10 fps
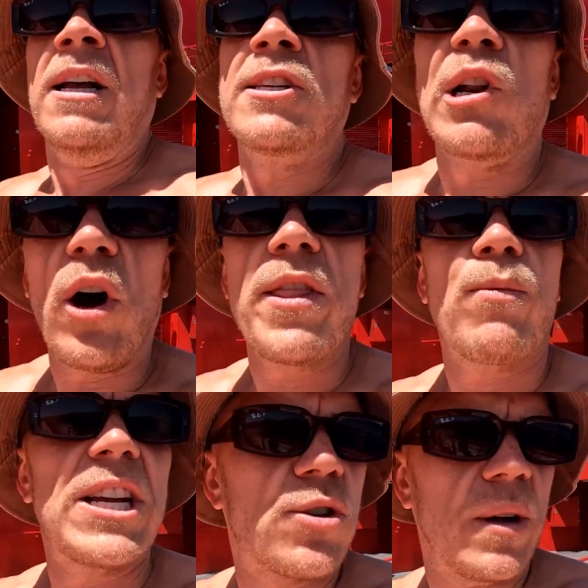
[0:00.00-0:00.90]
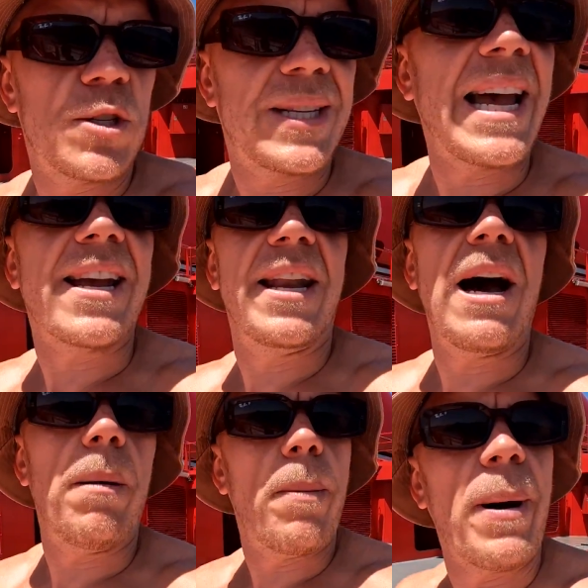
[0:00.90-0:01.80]
So a lot of the restaurants were taken
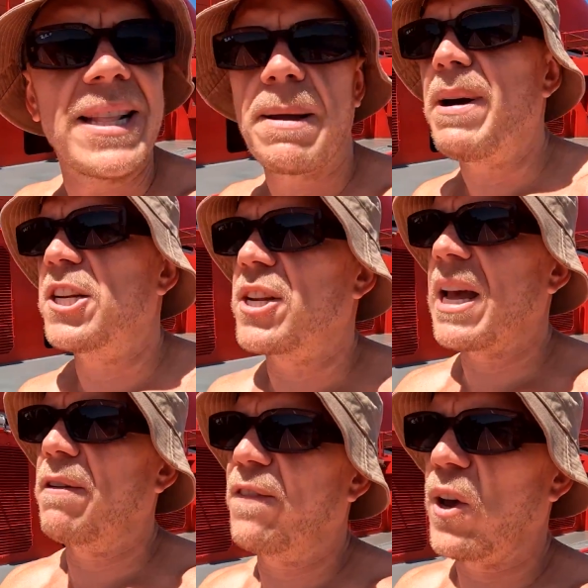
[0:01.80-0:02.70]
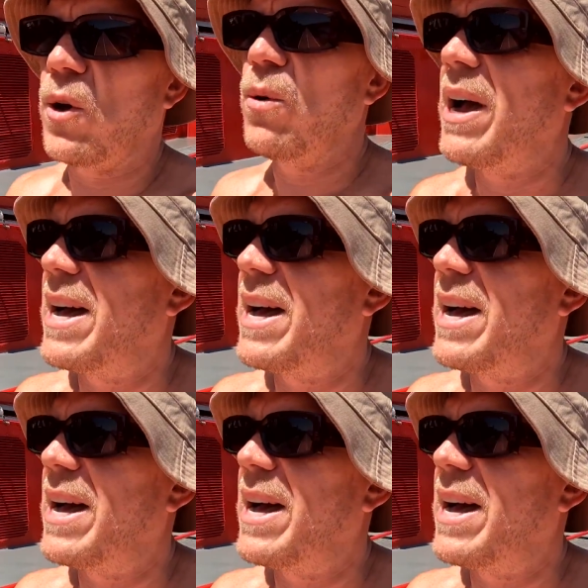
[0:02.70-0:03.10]
up, but I did manage to get a few.